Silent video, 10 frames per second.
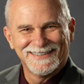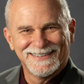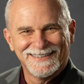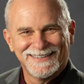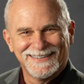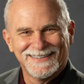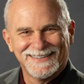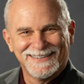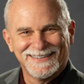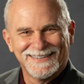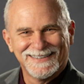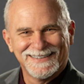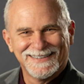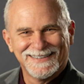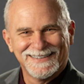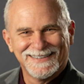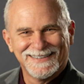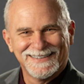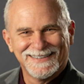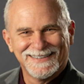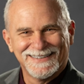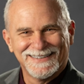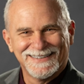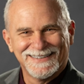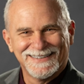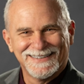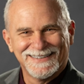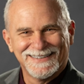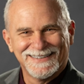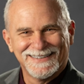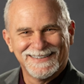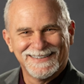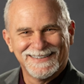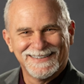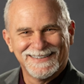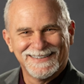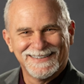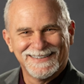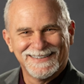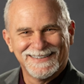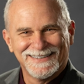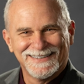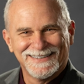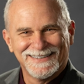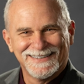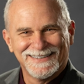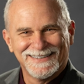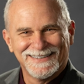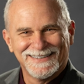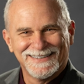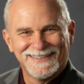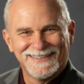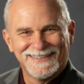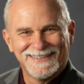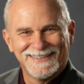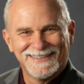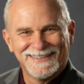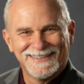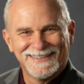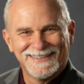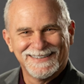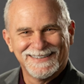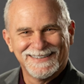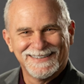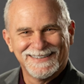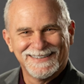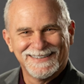[no speech]